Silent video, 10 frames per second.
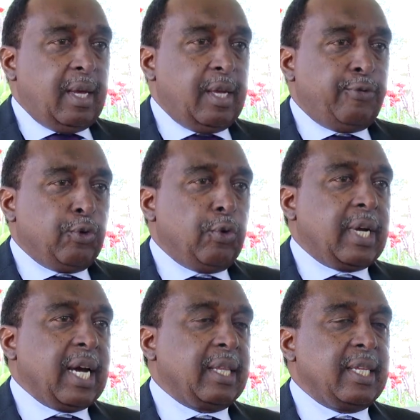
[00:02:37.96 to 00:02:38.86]
If you
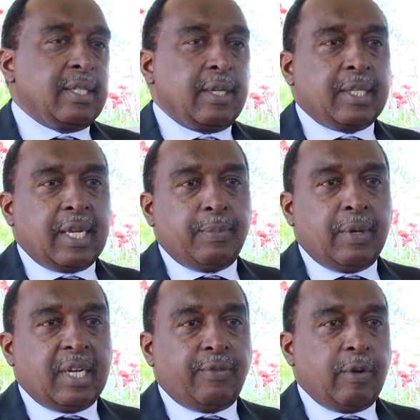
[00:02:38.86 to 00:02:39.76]
look at the
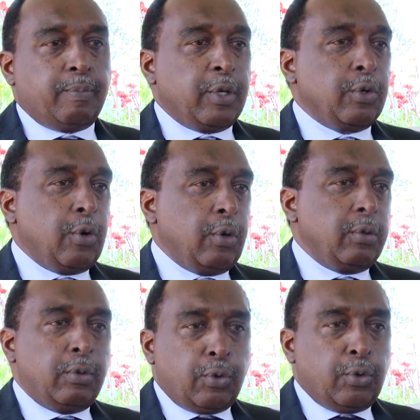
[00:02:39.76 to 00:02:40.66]
Sustainable Development Goal,
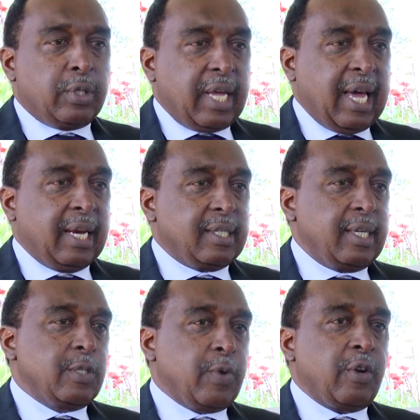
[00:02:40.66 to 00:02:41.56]
good
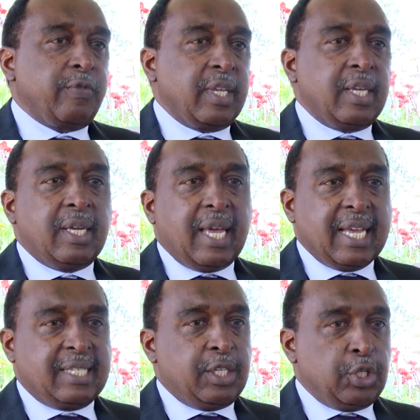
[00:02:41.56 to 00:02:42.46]
health is one of the
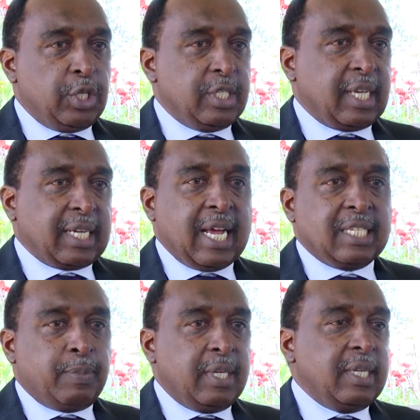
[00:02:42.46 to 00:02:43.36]
SDGs that
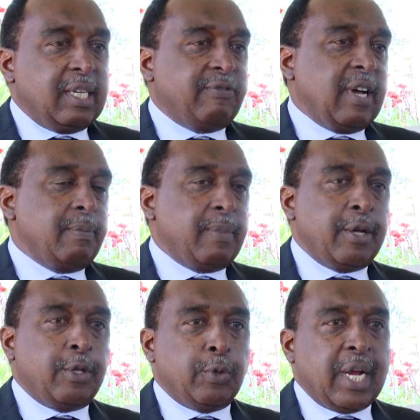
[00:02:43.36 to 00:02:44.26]
has been defined
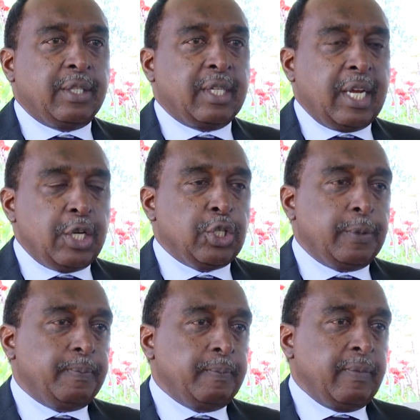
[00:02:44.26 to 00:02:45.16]
by the United
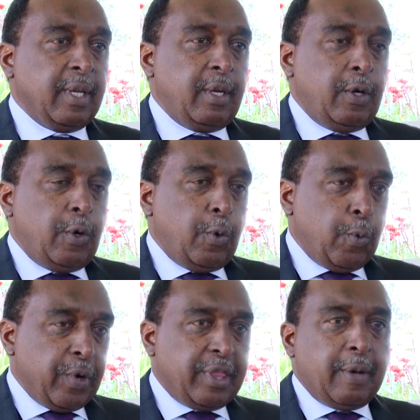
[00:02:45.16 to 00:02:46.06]
Nations.
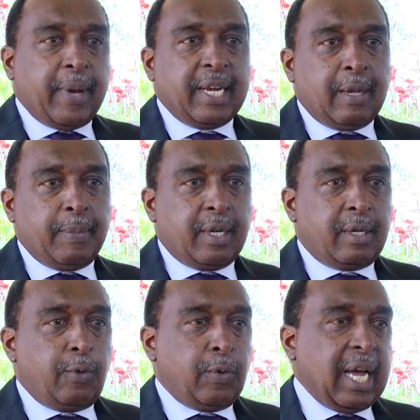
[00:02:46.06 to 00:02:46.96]
With the pandemic,
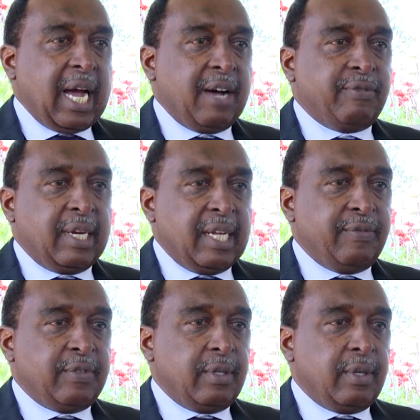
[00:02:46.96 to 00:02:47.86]
we have
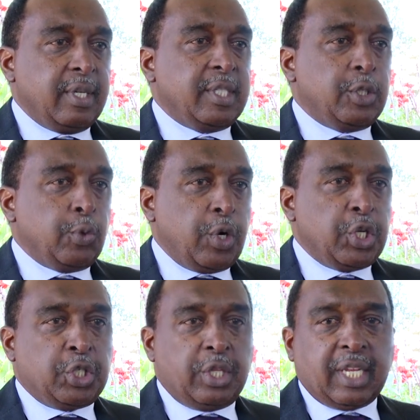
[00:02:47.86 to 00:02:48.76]
lived a
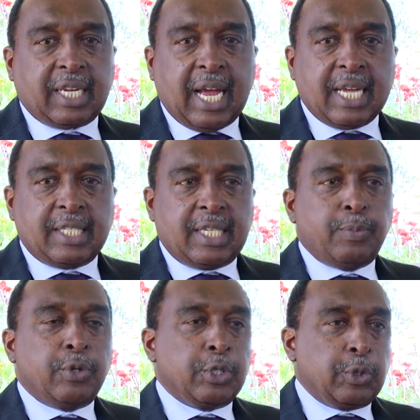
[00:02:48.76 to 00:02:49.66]
situation that has
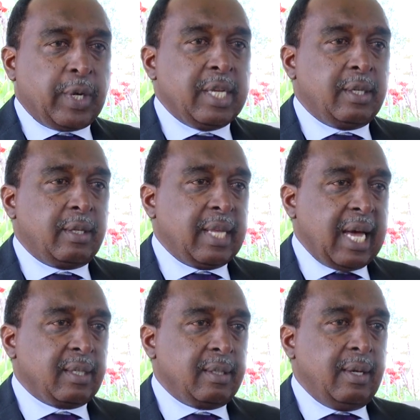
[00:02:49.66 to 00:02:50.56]
demonstrated
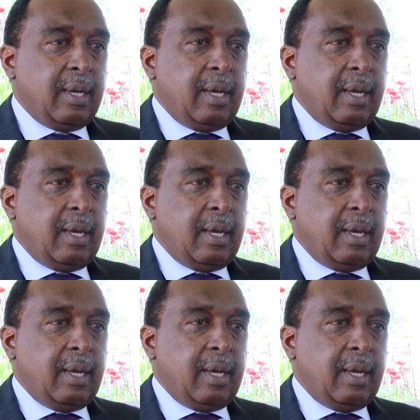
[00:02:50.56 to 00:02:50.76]
that